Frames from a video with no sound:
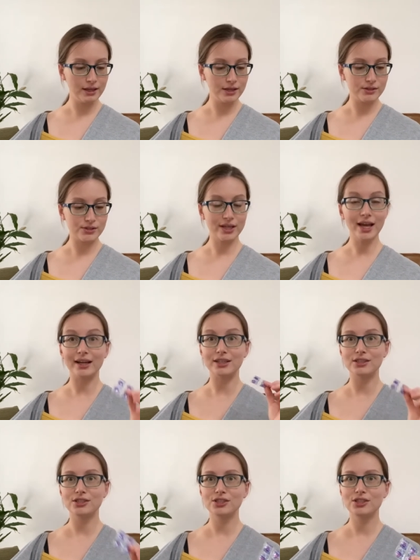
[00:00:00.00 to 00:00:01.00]
So
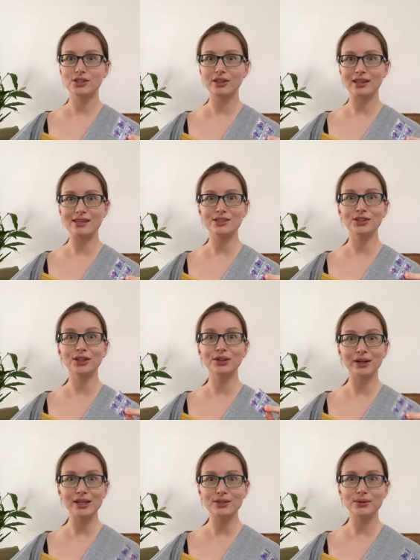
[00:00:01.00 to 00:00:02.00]
yeah, these are a
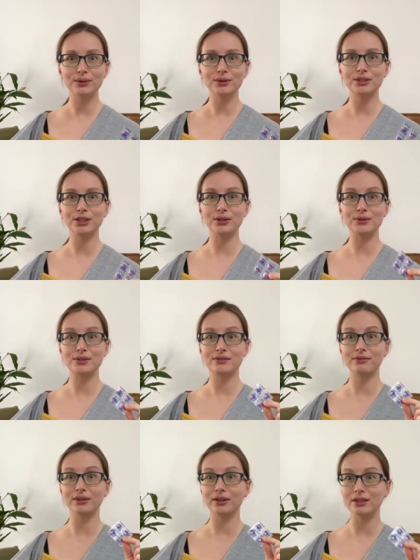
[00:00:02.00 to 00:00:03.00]
great tool to use
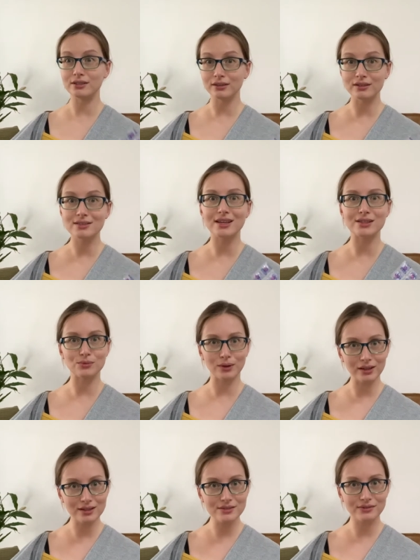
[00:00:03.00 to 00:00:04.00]
for adults as
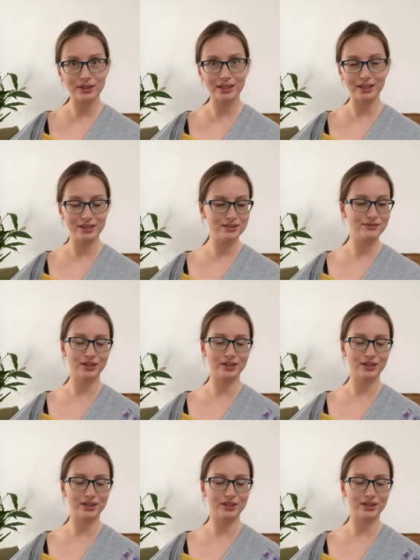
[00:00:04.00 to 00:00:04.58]
well as for kids.